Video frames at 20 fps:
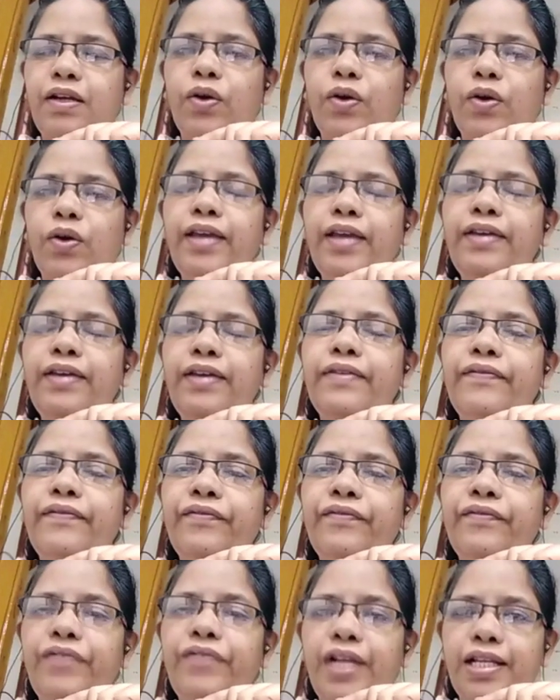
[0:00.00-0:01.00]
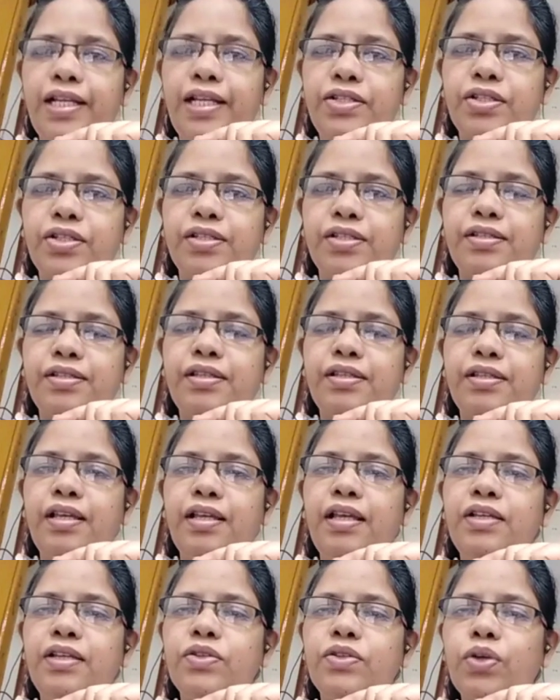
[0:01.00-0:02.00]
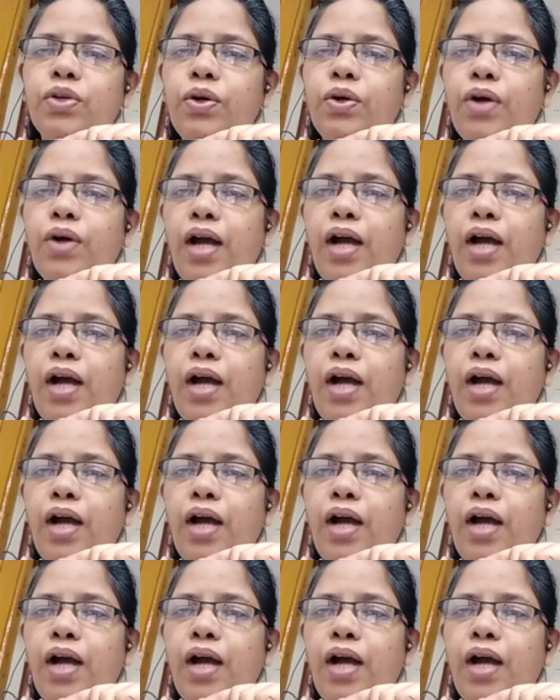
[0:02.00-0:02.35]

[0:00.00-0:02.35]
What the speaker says: Okay, villages. So